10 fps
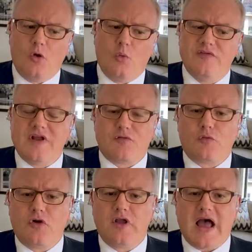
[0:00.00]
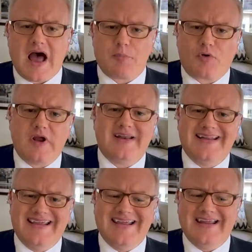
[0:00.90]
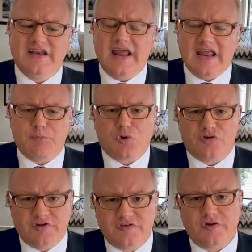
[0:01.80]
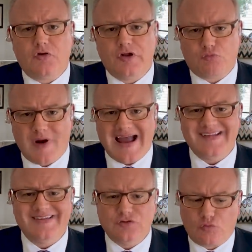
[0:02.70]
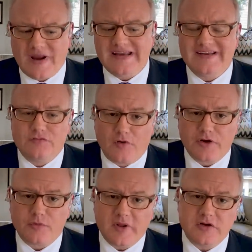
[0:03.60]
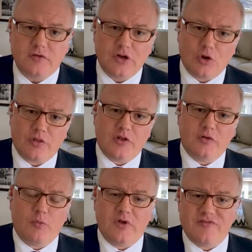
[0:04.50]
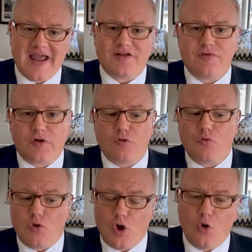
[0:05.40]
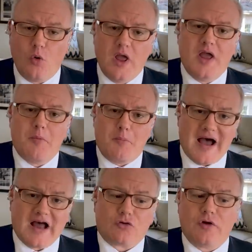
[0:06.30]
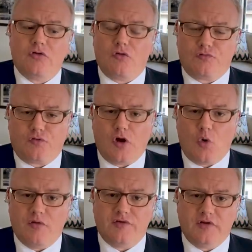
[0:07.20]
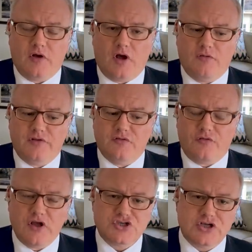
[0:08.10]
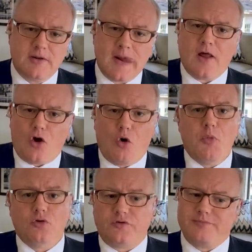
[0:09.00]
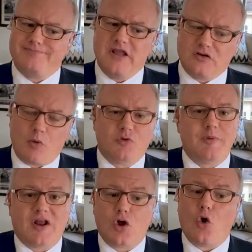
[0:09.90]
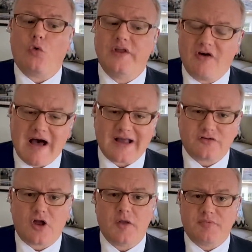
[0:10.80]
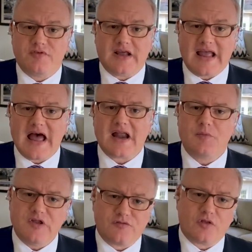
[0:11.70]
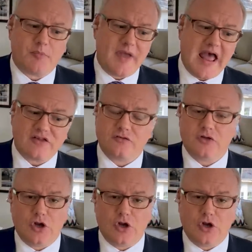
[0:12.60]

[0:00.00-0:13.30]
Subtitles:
we've never really operated in a persistently rising rate environment. That we've had a very low, moderate flow of inflation. It's almost been a Goldilocks type of an economy for the past,